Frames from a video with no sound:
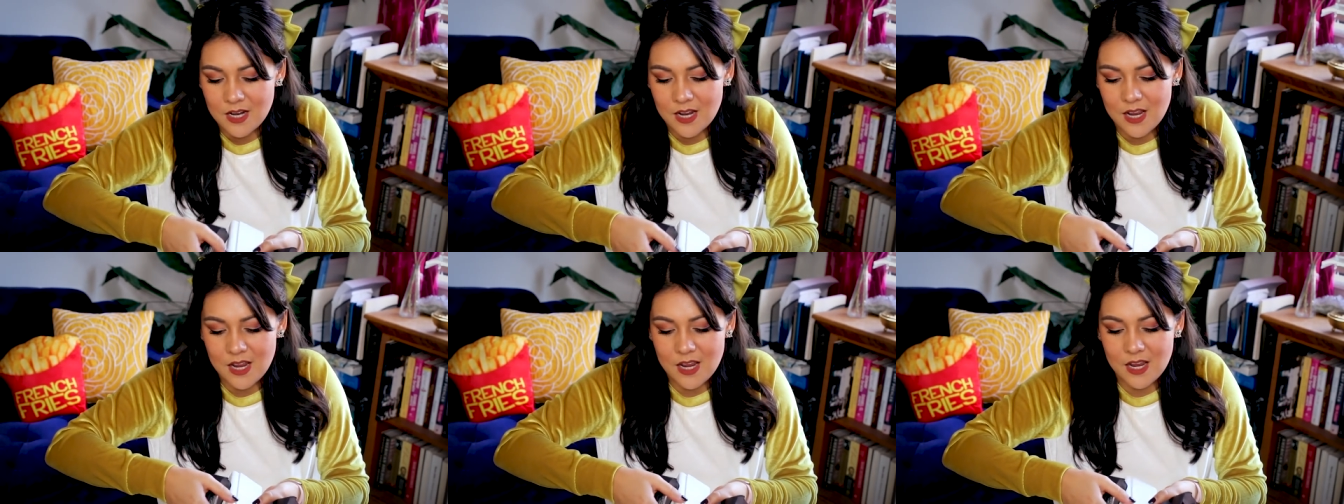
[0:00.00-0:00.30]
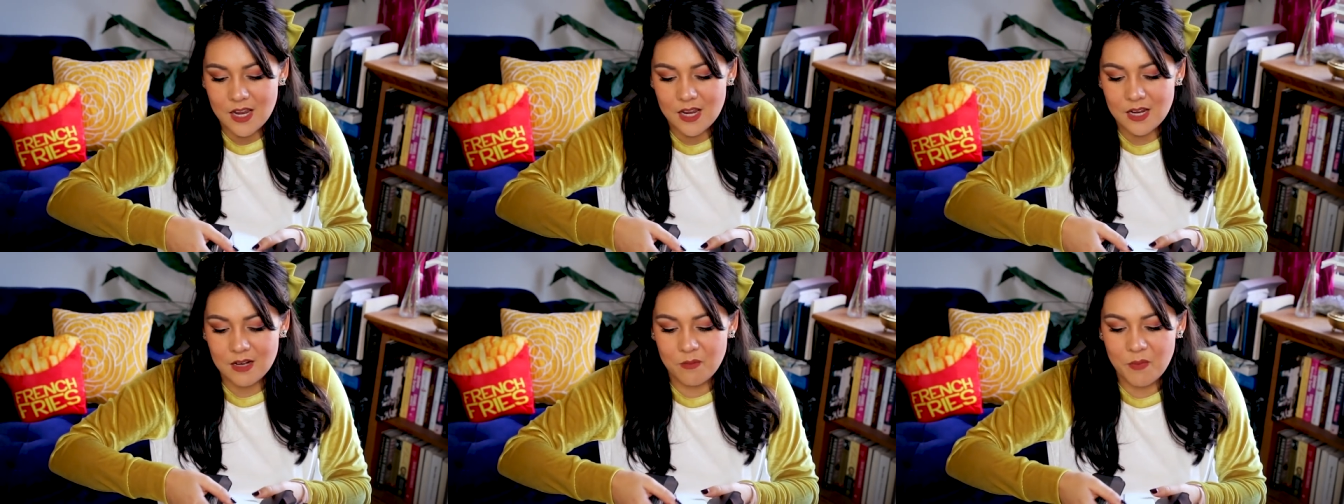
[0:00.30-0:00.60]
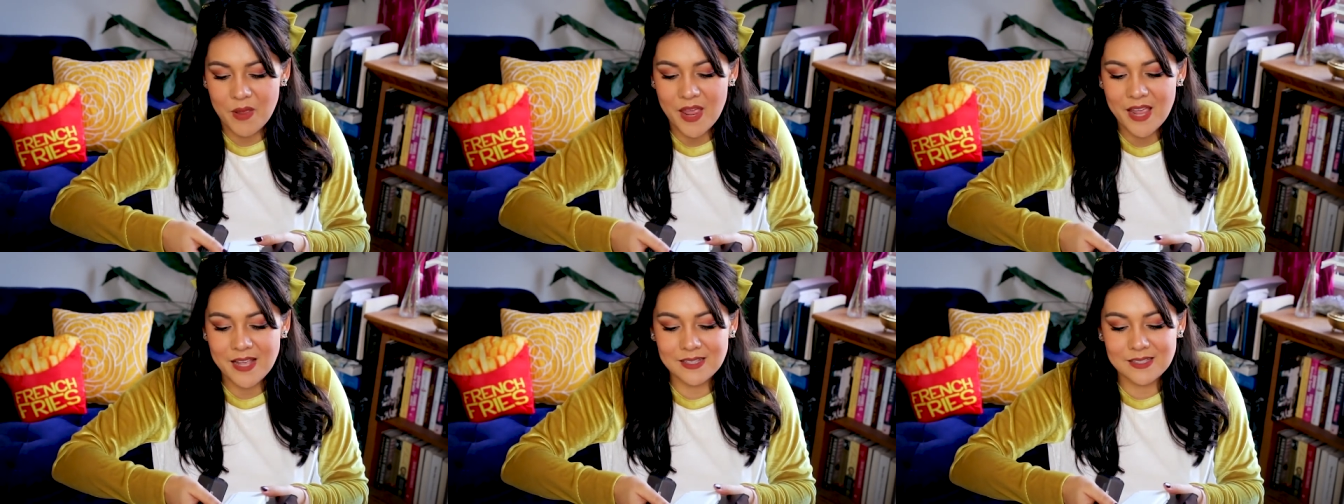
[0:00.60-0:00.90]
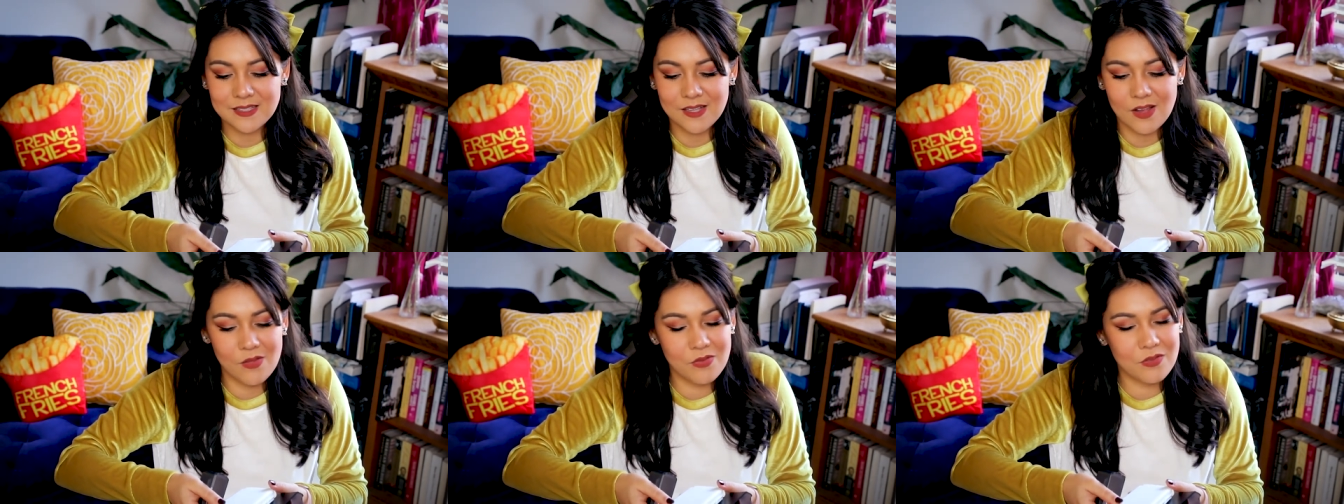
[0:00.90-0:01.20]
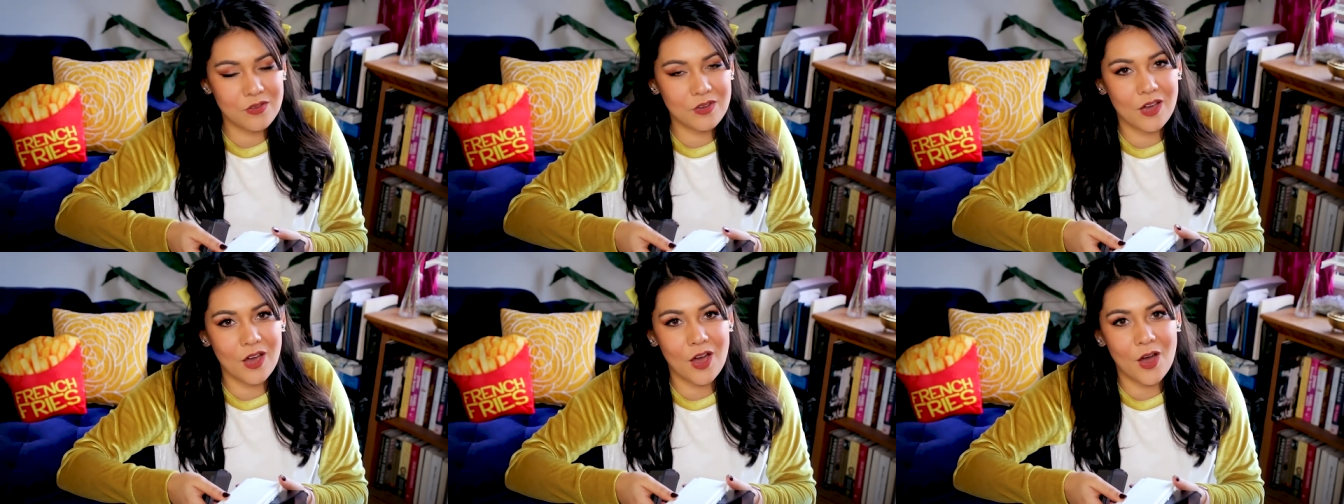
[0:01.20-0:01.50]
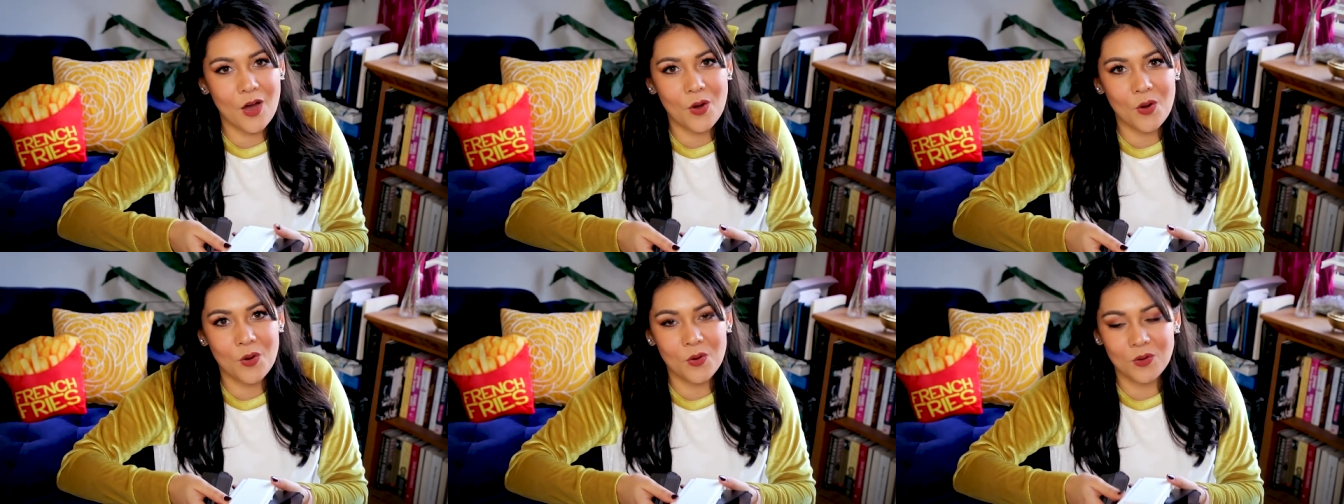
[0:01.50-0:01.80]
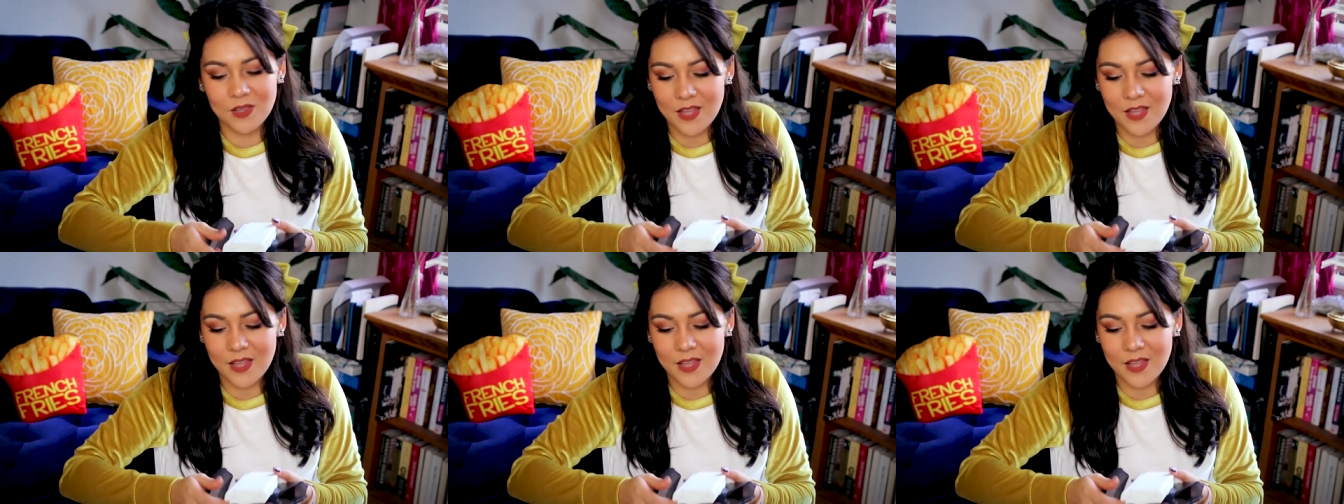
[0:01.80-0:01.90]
and paints on the go